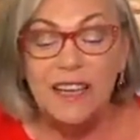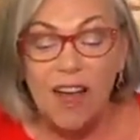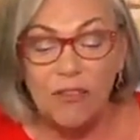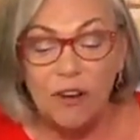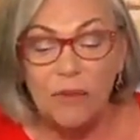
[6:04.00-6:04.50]
in
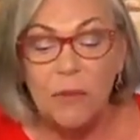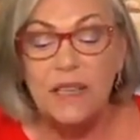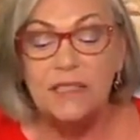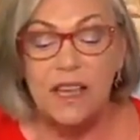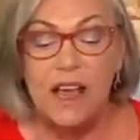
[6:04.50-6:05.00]

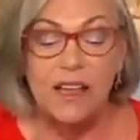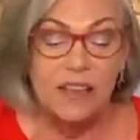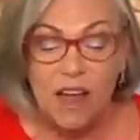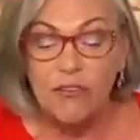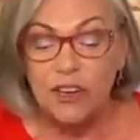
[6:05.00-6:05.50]
governance
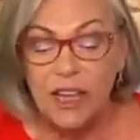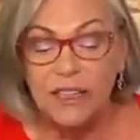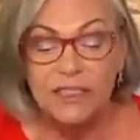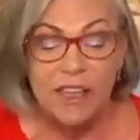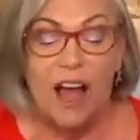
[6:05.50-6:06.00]

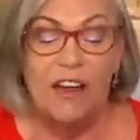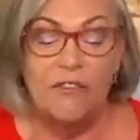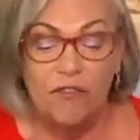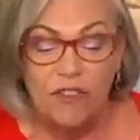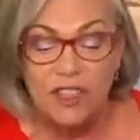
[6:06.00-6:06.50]

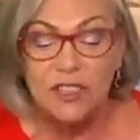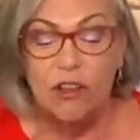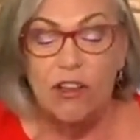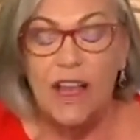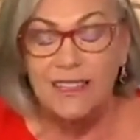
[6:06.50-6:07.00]
on
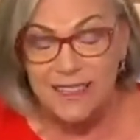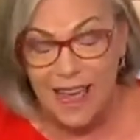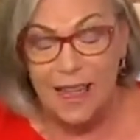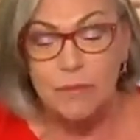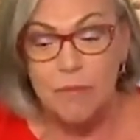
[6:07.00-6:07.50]
fiscal and
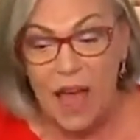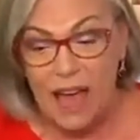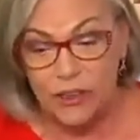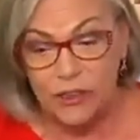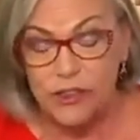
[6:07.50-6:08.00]
debt
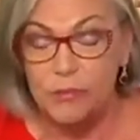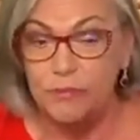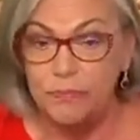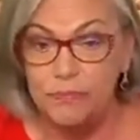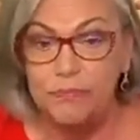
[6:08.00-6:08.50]
matters.